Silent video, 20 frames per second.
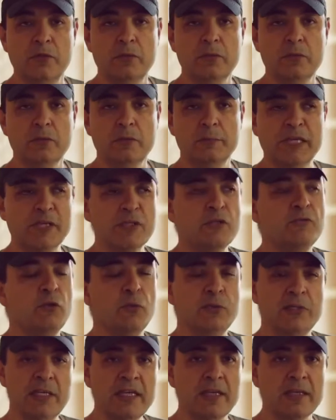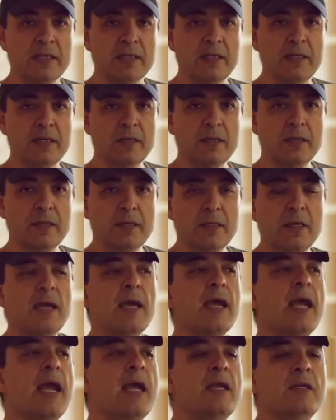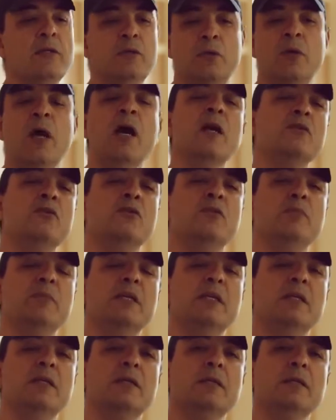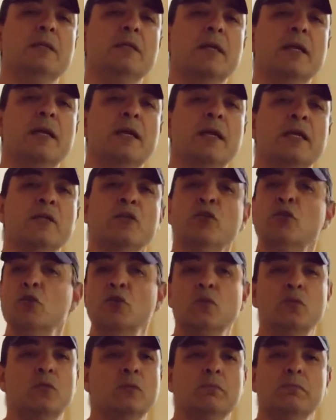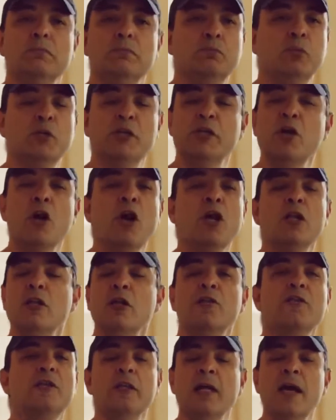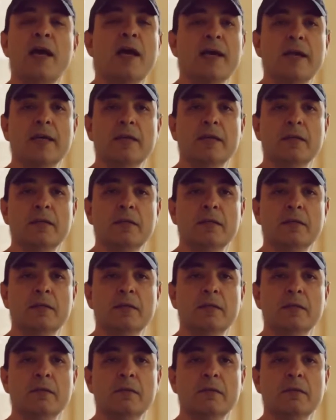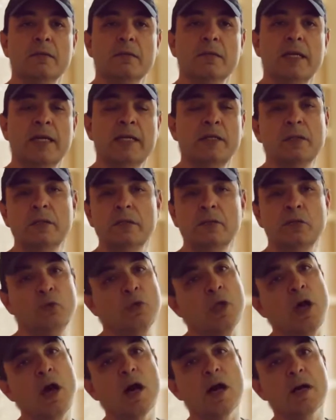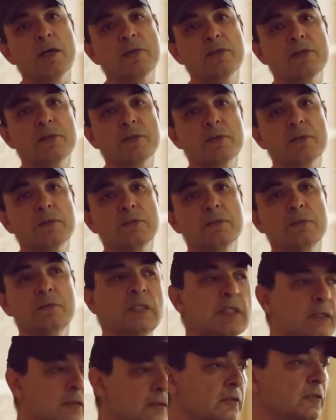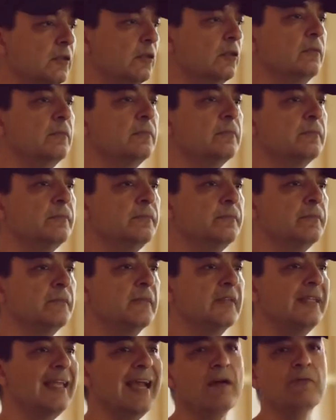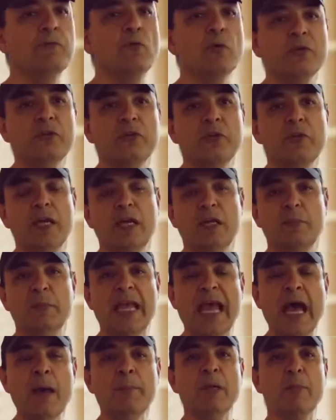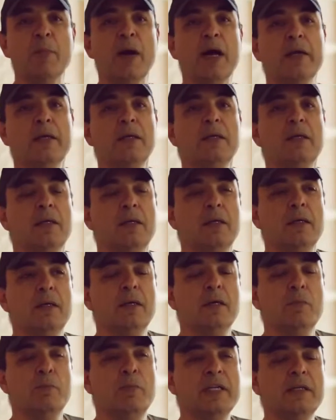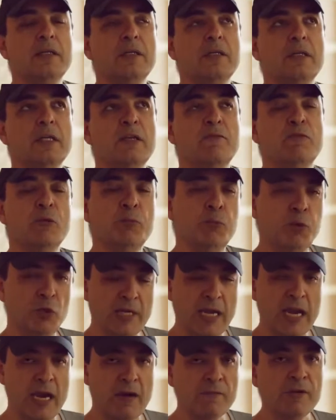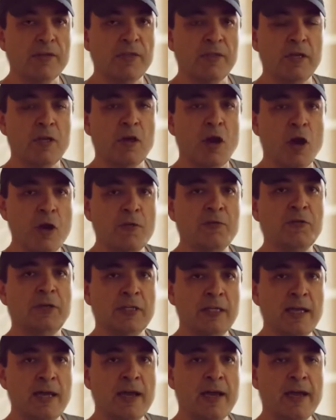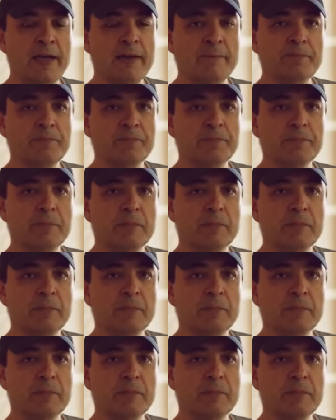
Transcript: you? Because if you did, and you got to the meet and you put it all on the line and you lost, well, yeah, of course you're not gonna be happy about it. But if you put everything on the line,